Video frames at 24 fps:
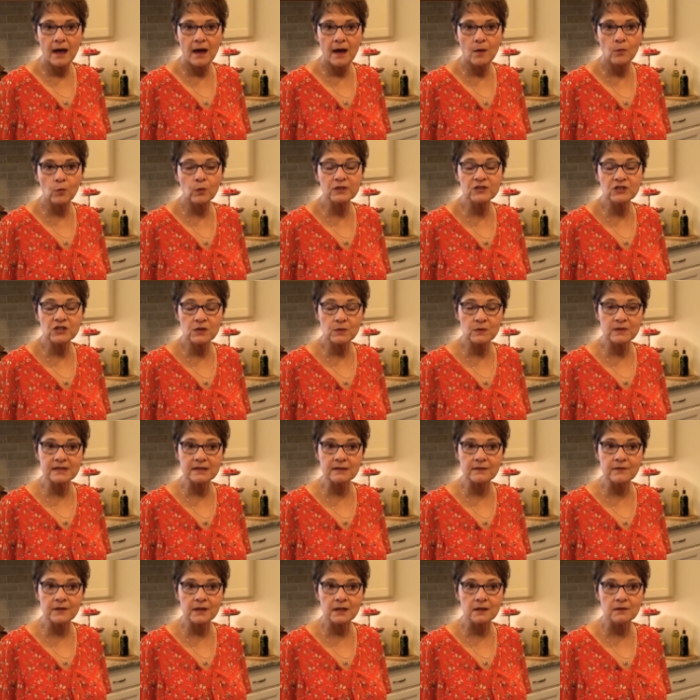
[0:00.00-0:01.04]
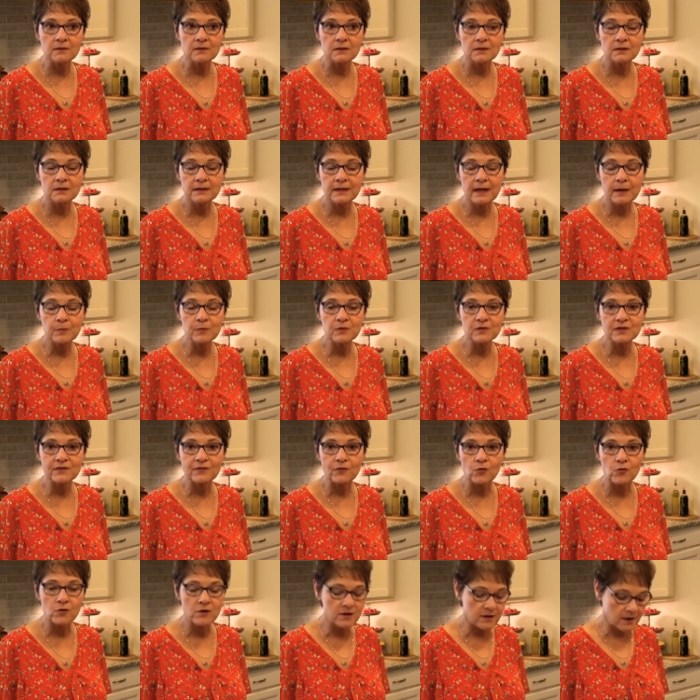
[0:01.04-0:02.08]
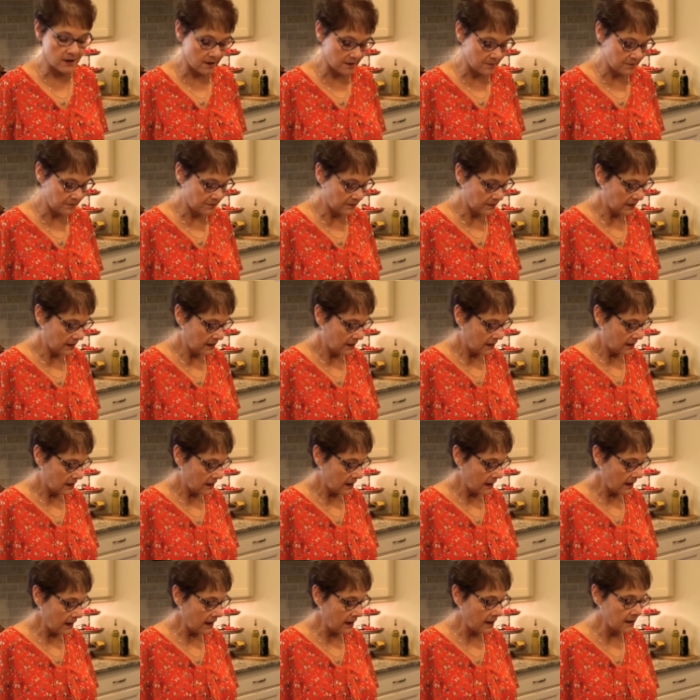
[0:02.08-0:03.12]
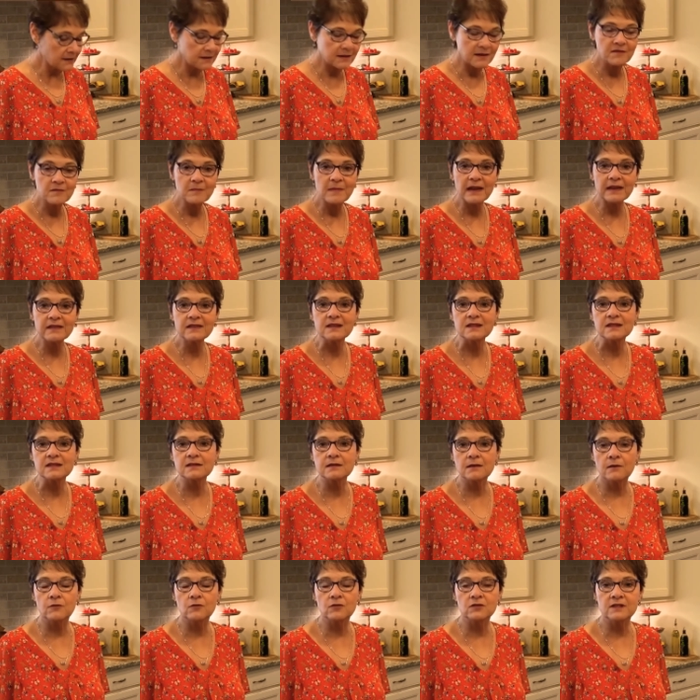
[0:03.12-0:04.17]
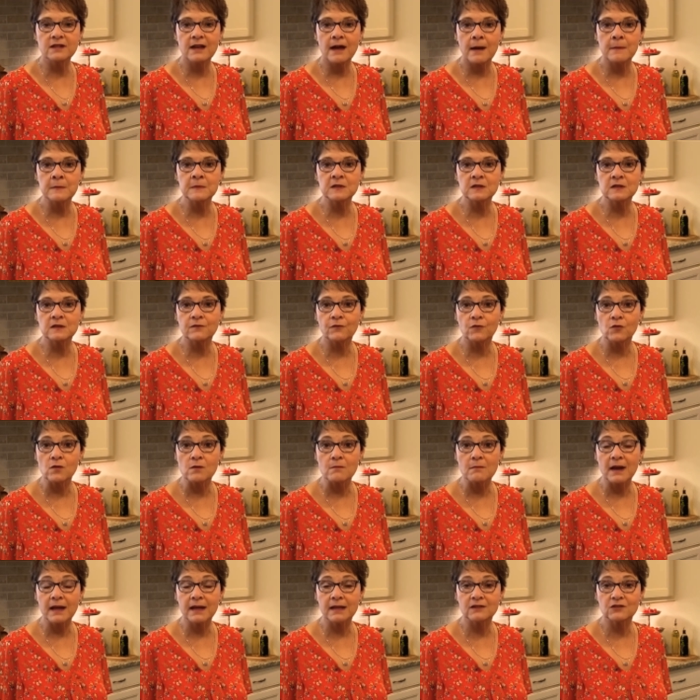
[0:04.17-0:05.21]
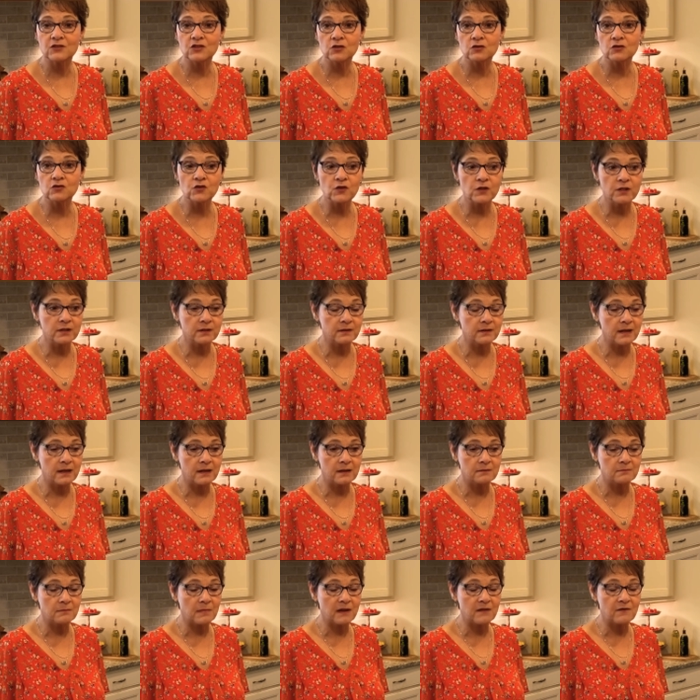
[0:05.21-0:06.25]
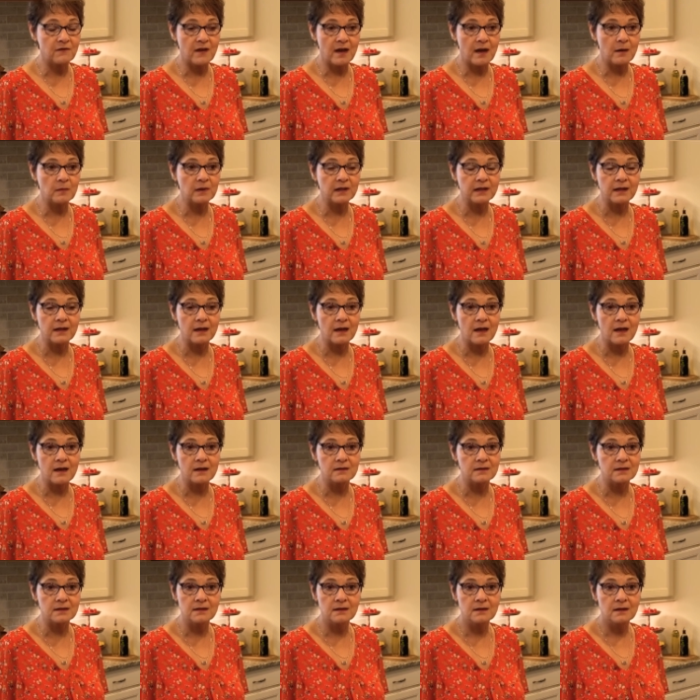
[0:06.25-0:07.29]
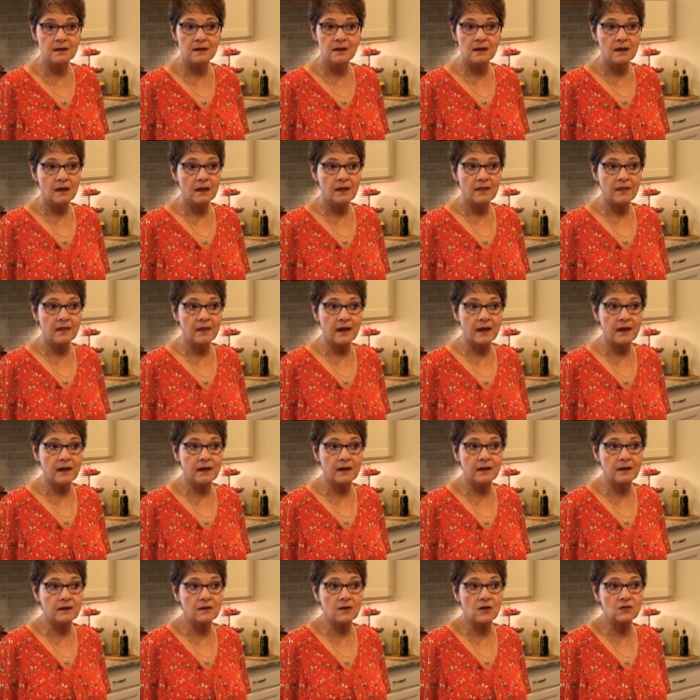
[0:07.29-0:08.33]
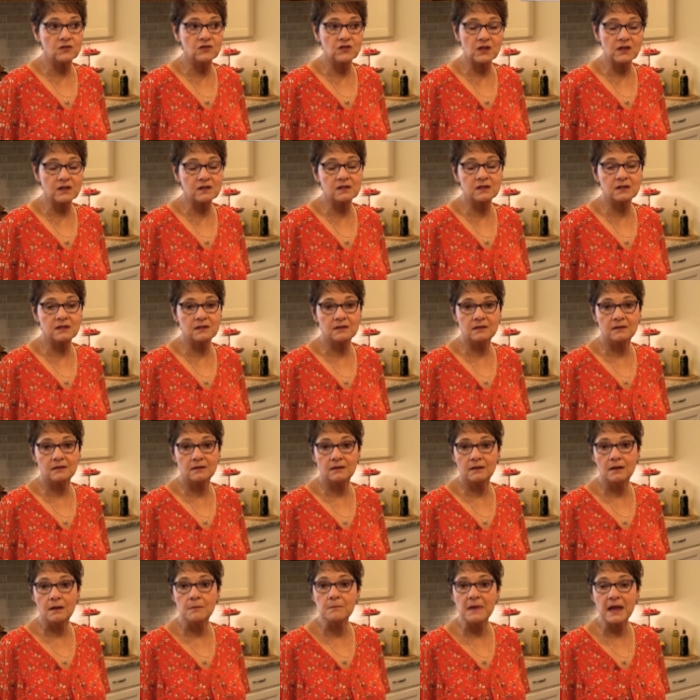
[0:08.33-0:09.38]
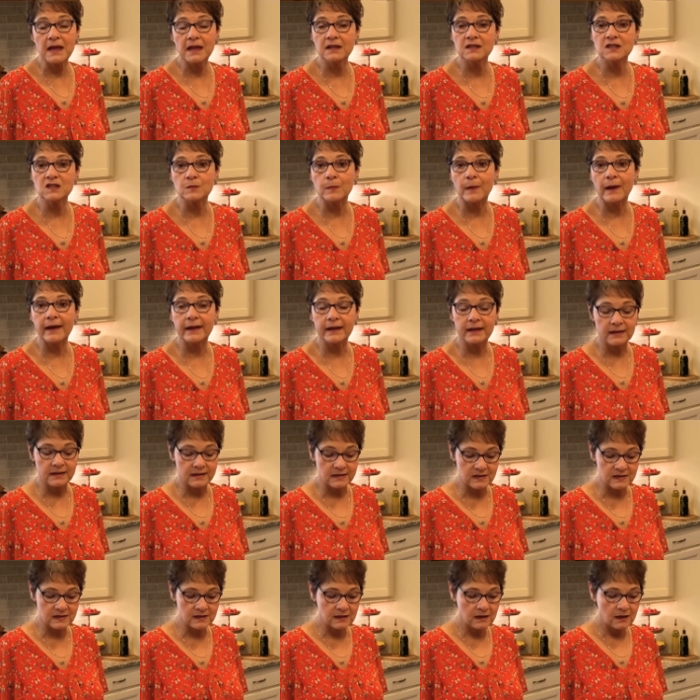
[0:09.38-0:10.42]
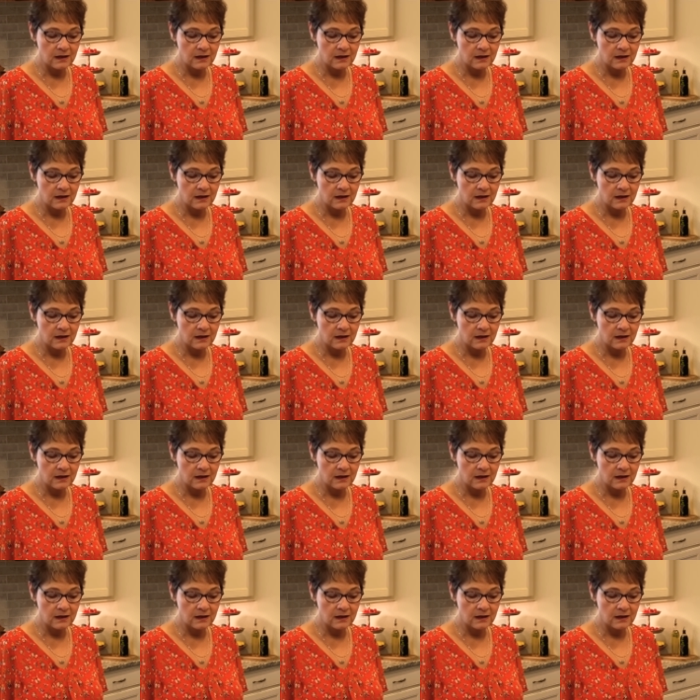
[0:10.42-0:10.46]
when she was living in Naples, Florida. And I've made this several times for my children and my family, and they are just amazed by it. It's